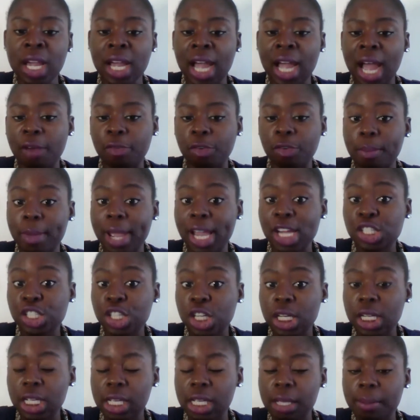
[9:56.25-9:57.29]

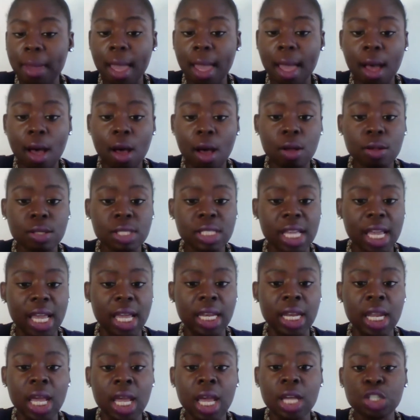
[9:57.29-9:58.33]
confirmation emails
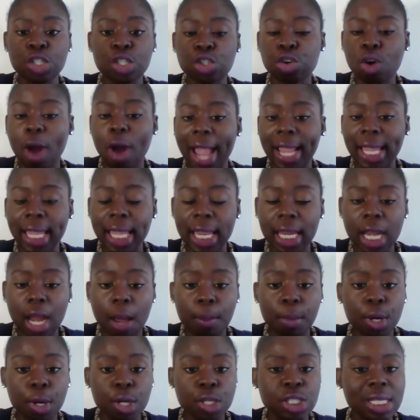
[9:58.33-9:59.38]
and tracking
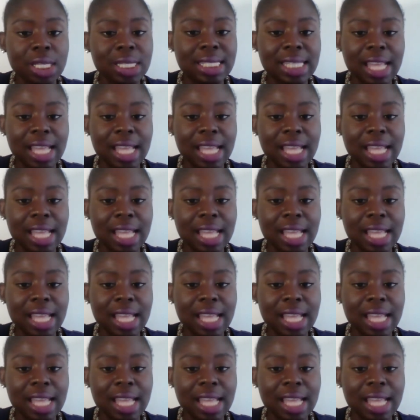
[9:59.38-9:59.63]
numbers.